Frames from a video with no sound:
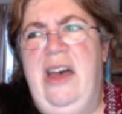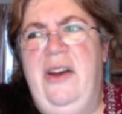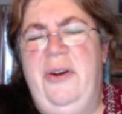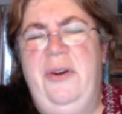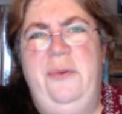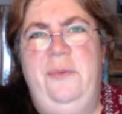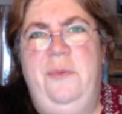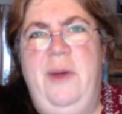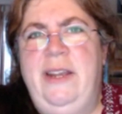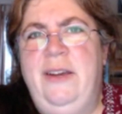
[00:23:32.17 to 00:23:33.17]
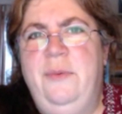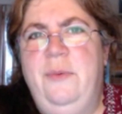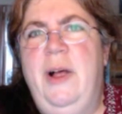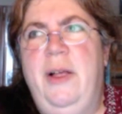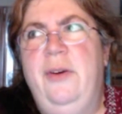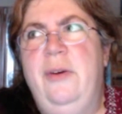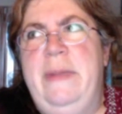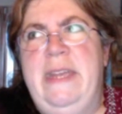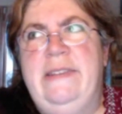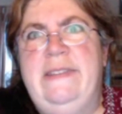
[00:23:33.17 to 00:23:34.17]
her her
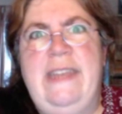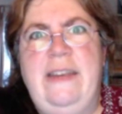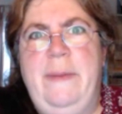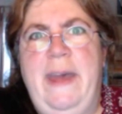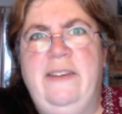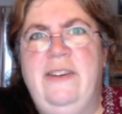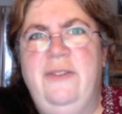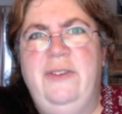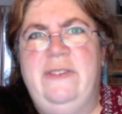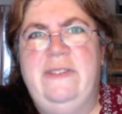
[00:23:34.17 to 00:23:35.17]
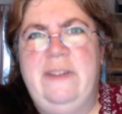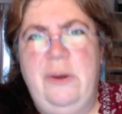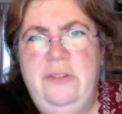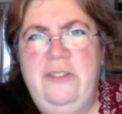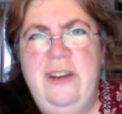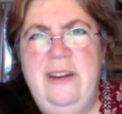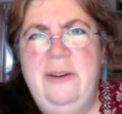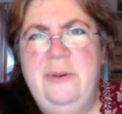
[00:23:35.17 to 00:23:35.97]
being sent back to Nova Scotia,